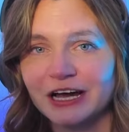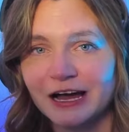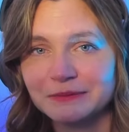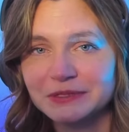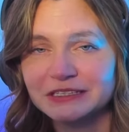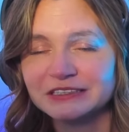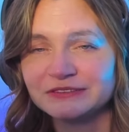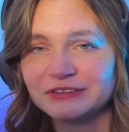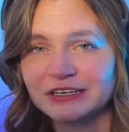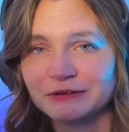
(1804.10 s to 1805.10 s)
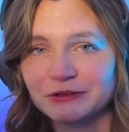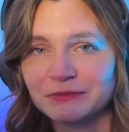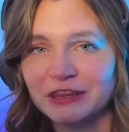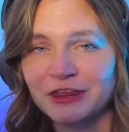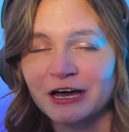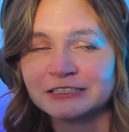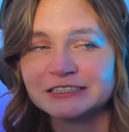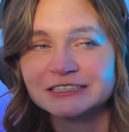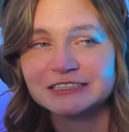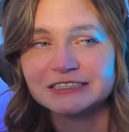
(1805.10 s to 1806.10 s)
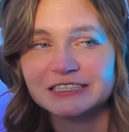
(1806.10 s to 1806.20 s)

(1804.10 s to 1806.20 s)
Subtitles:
I'm going to leave you there with my thoughts.